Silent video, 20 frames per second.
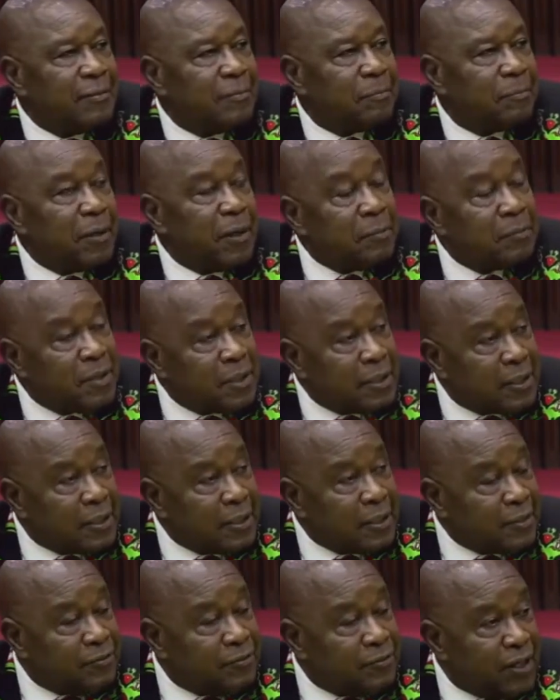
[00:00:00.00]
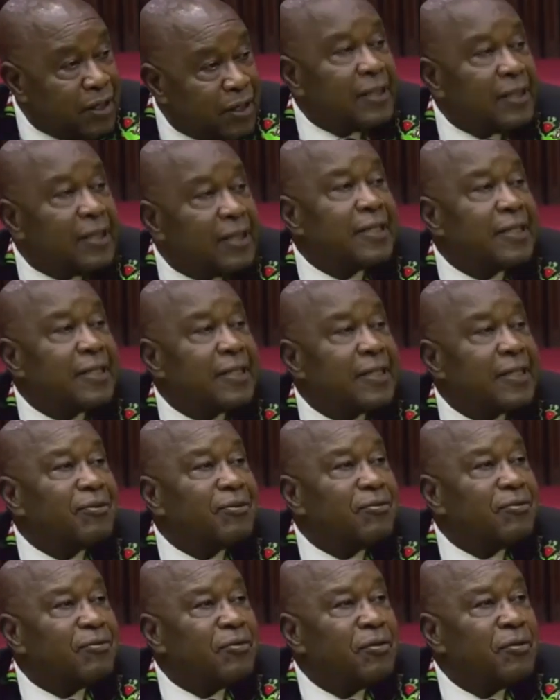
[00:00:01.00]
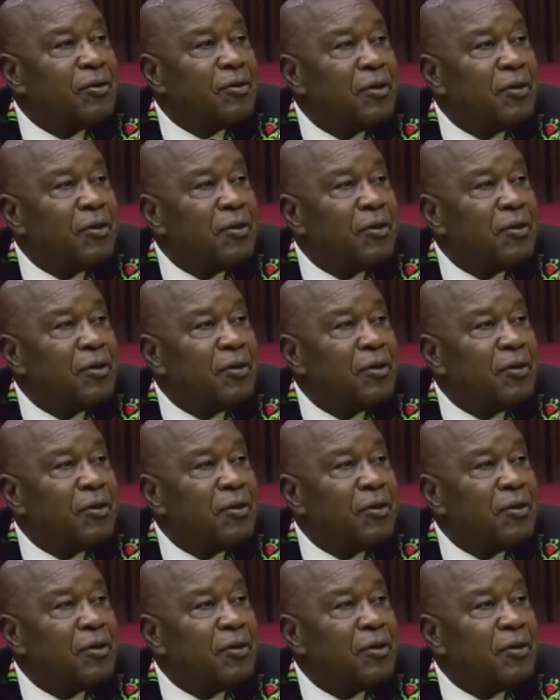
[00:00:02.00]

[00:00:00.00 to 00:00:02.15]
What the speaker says: Perhaps it is very indicative